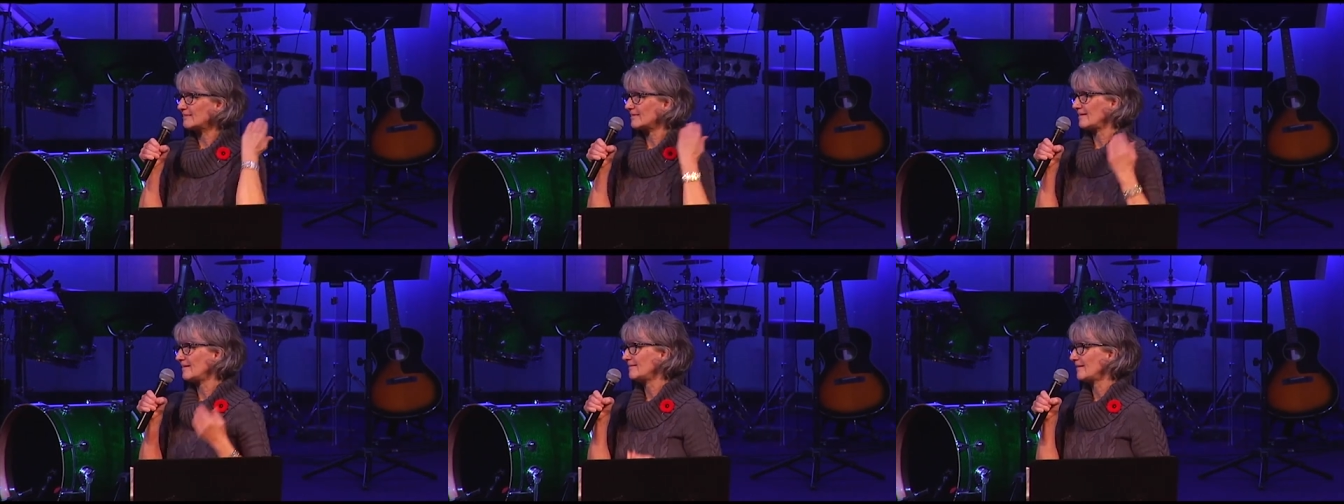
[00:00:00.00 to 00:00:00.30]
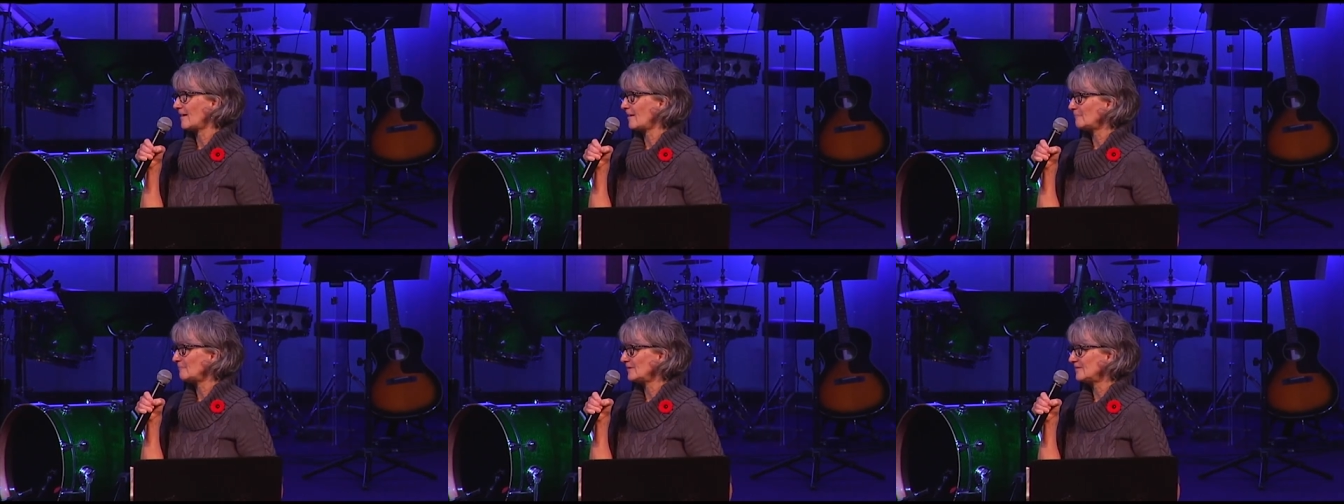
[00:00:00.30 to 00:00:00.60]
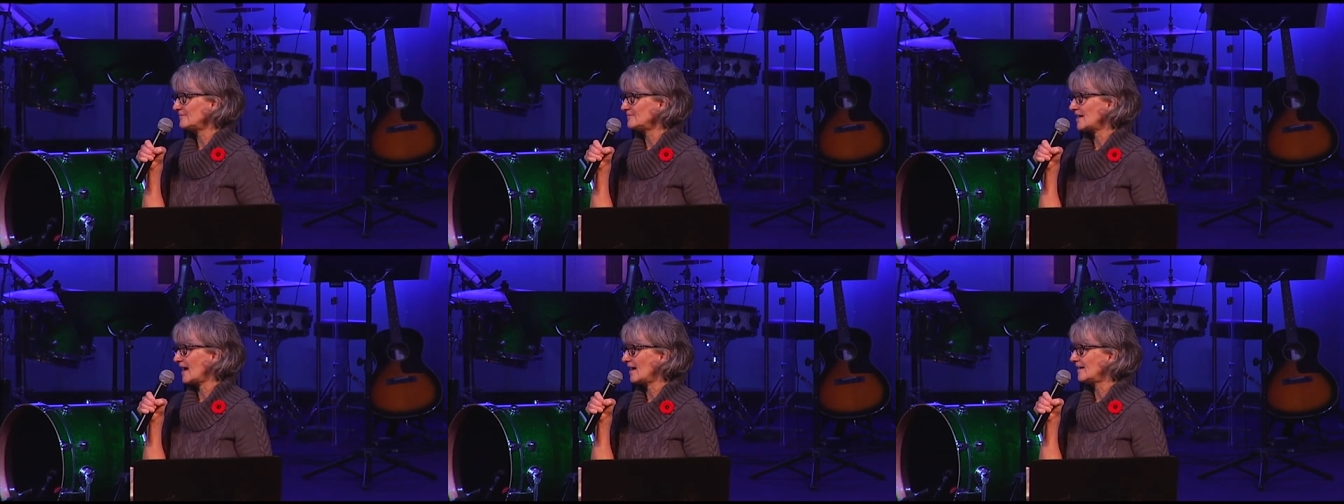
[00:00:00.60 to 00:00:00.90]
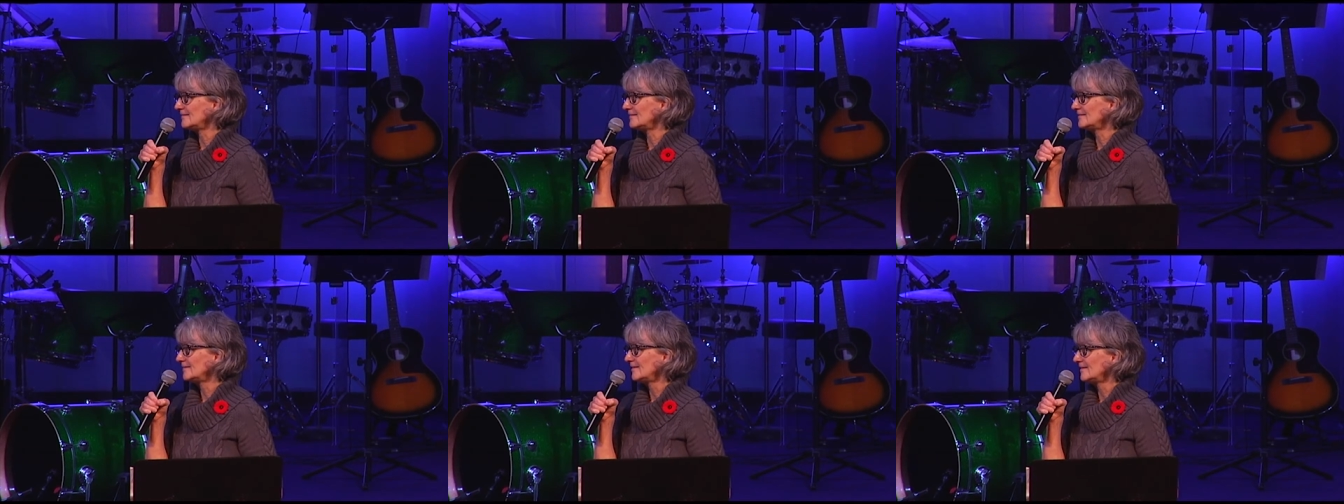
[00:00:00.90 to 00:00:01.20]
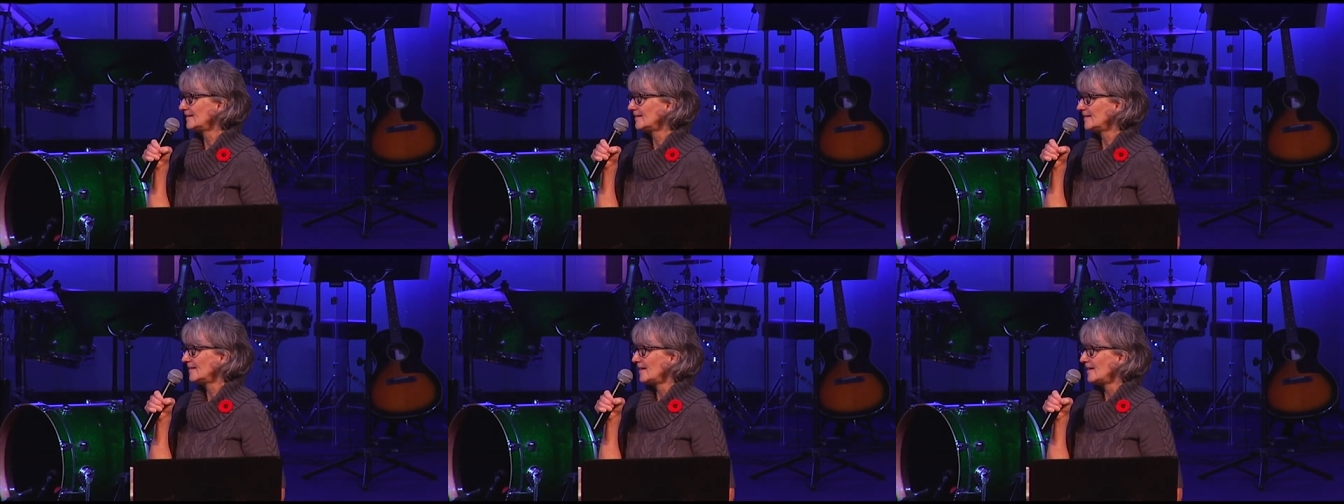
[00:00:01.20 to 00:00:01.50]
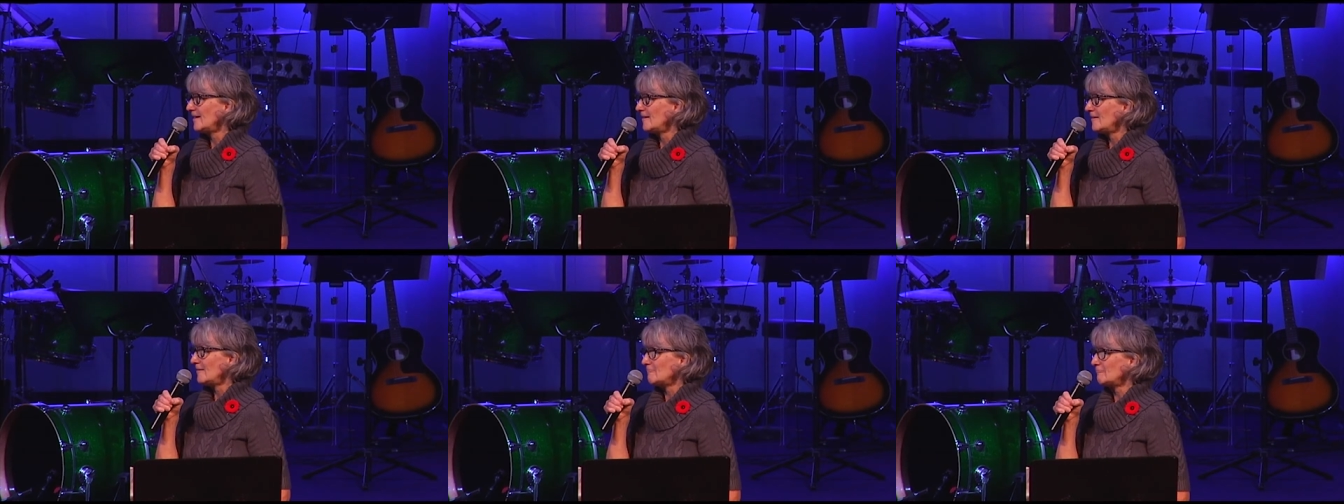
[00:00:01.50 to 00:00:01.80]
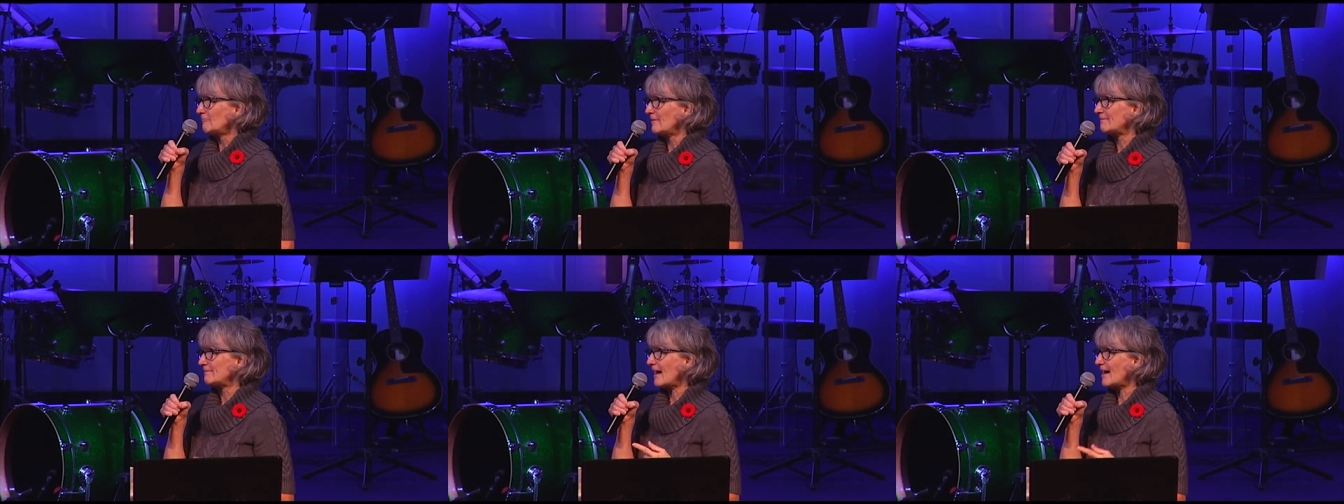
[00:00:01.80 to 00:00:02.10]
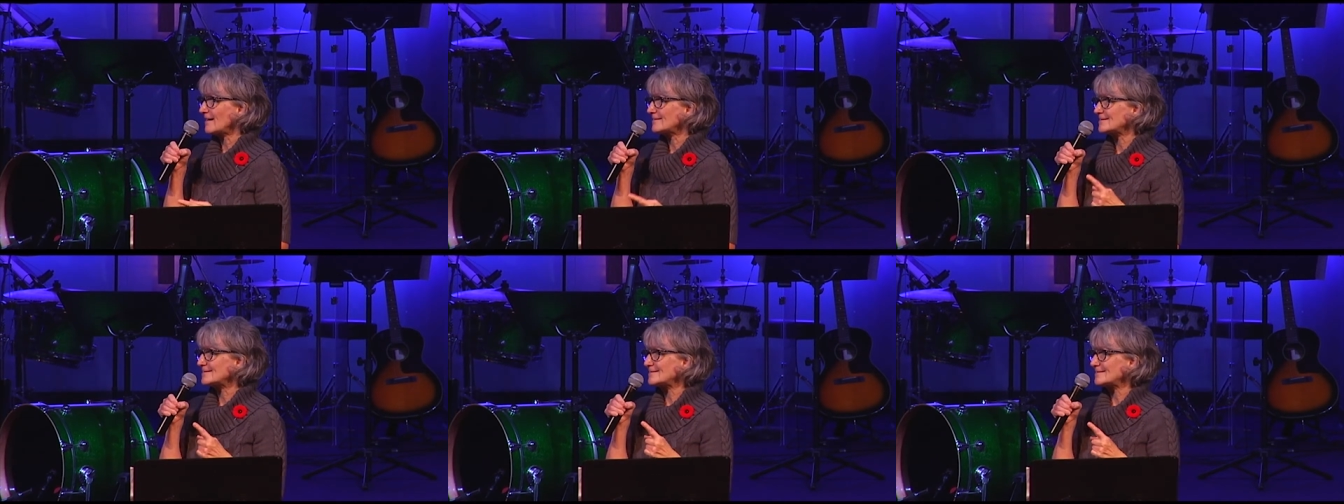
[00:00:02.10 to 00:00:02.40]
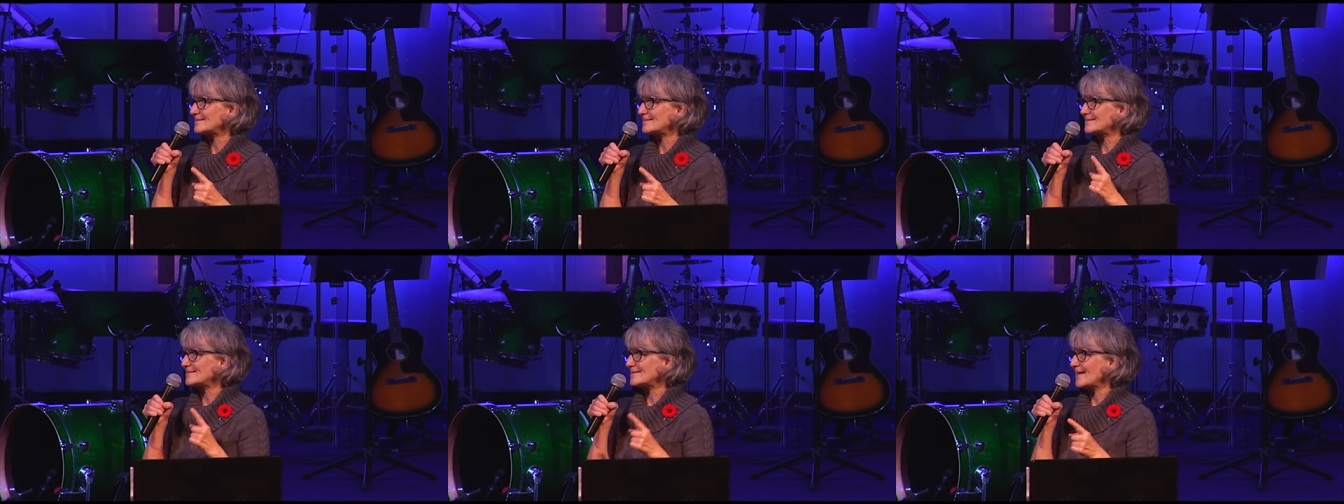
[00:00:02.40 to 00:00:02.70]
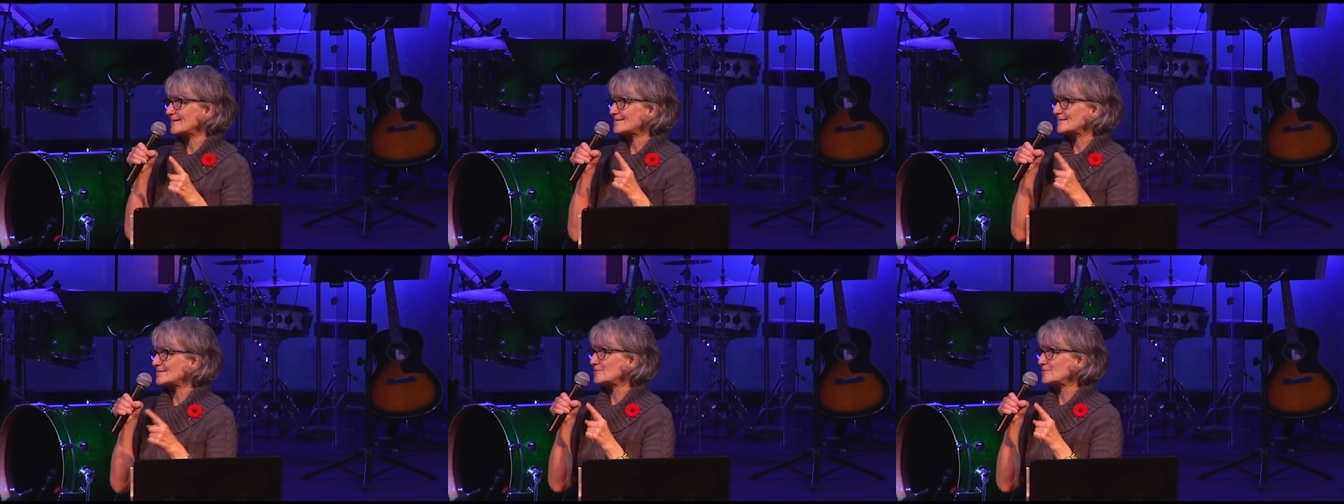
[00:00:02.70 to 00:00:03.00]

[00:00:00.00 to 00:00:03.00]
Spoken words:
thing that we've done. But that's that's